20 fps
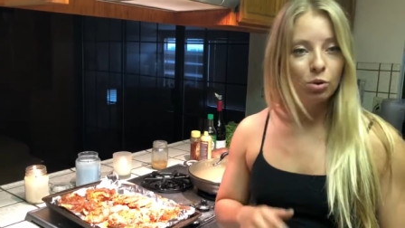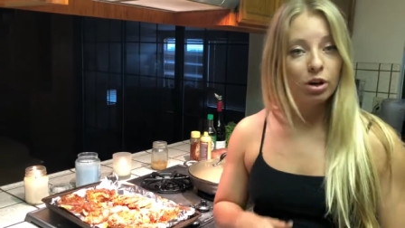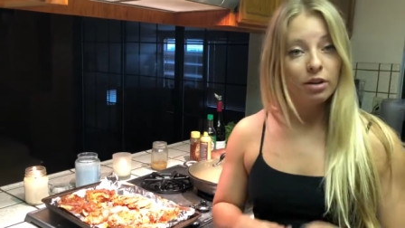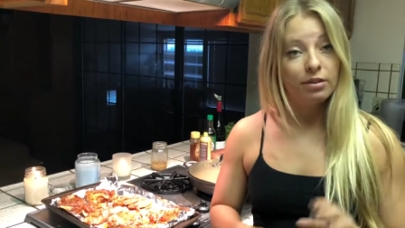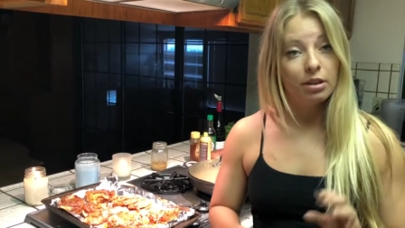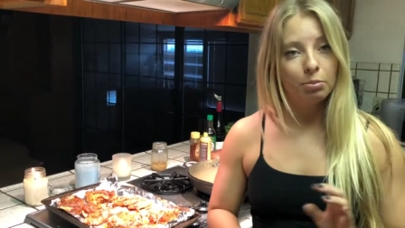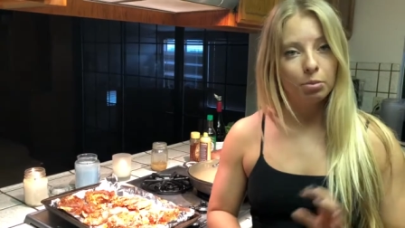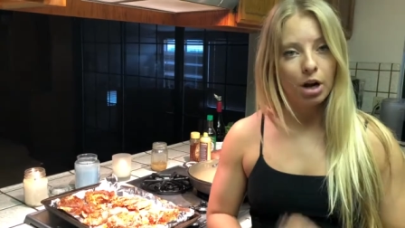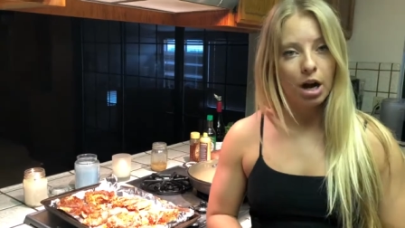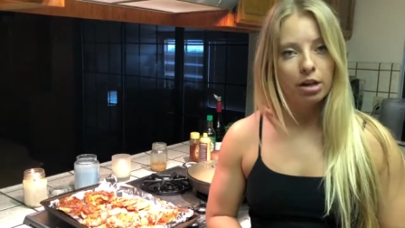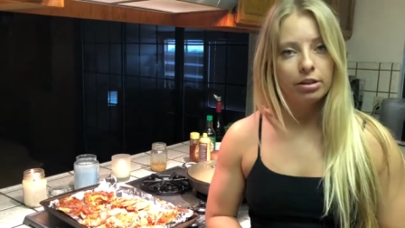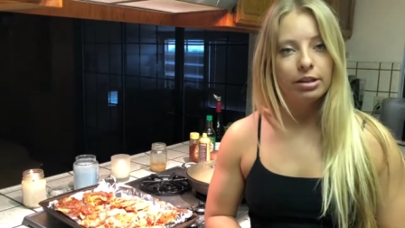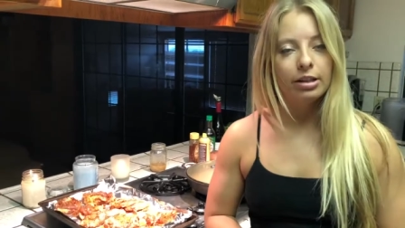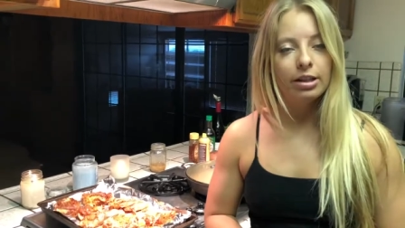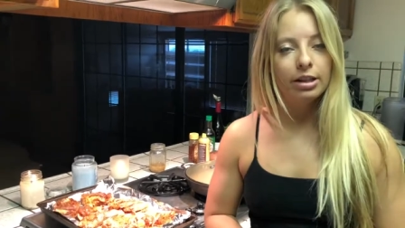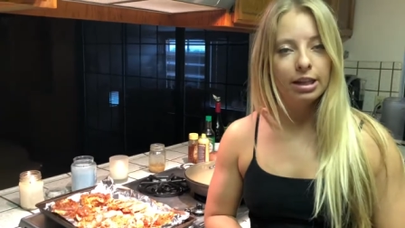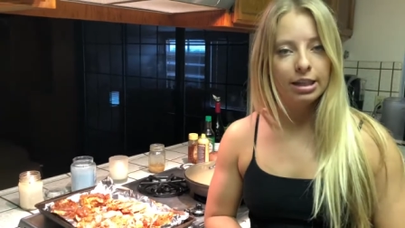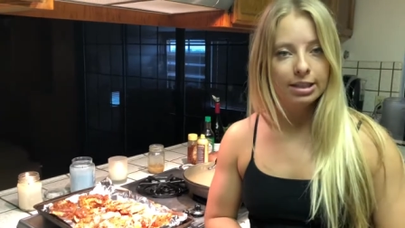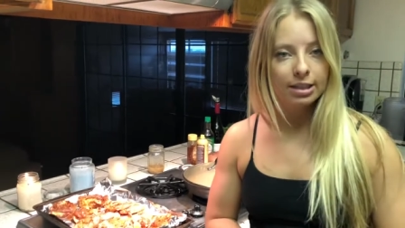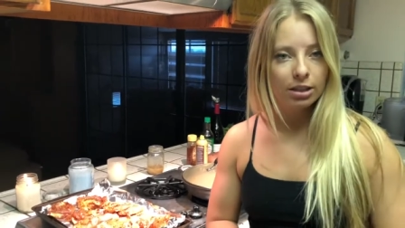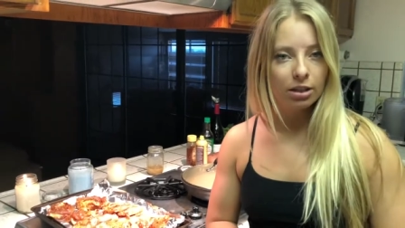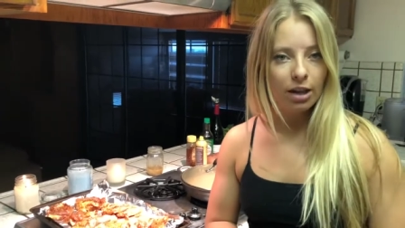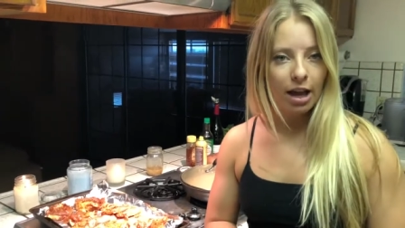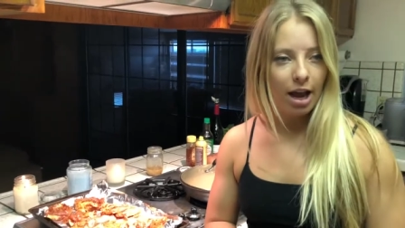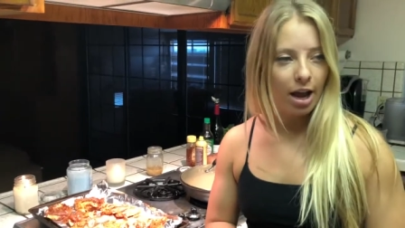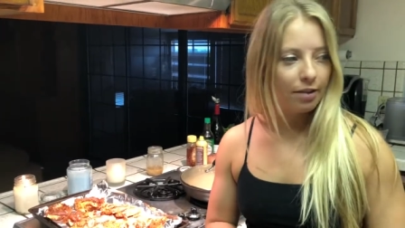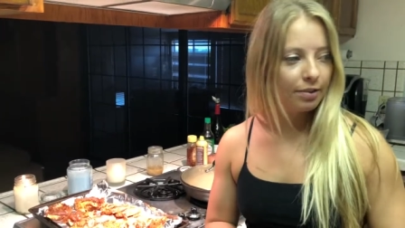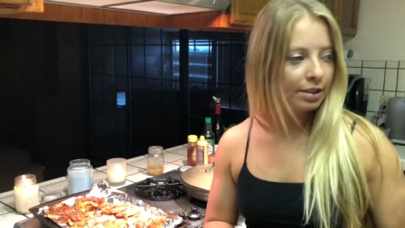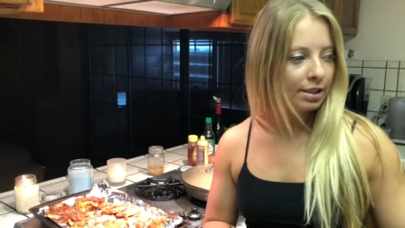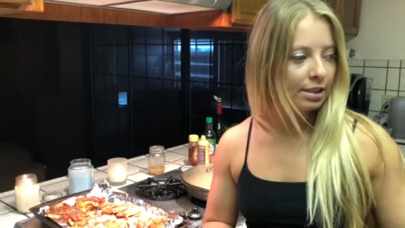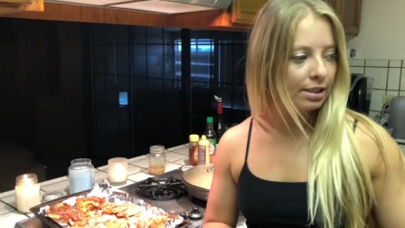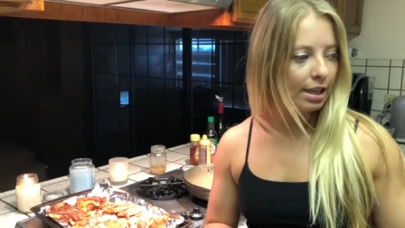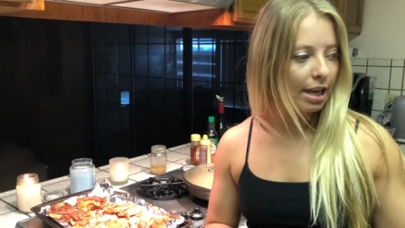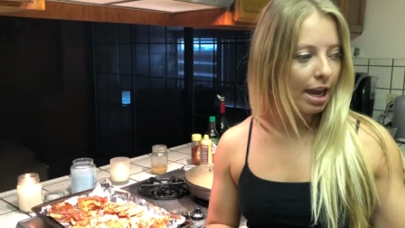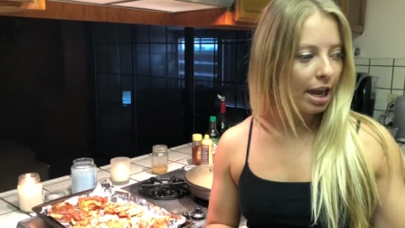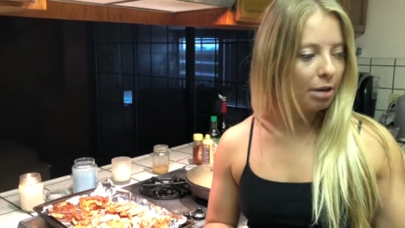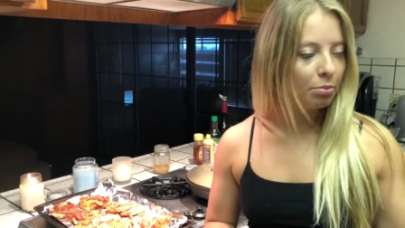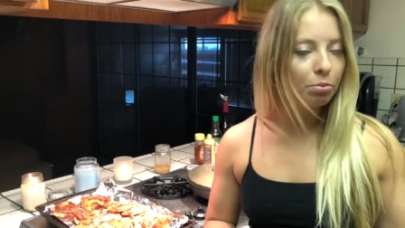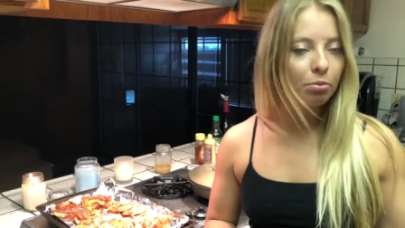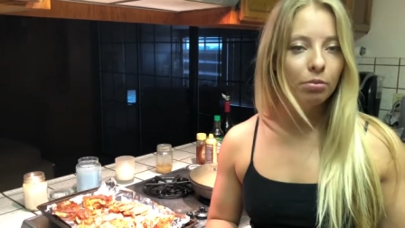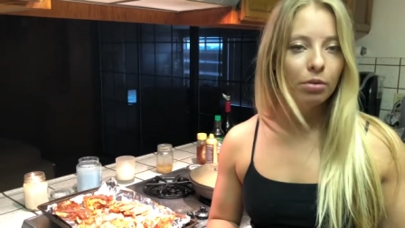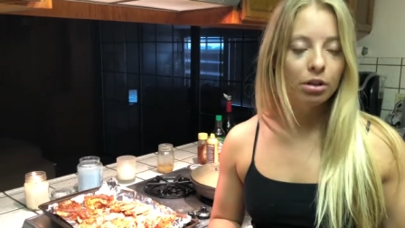more of the broccoli that I still have since I had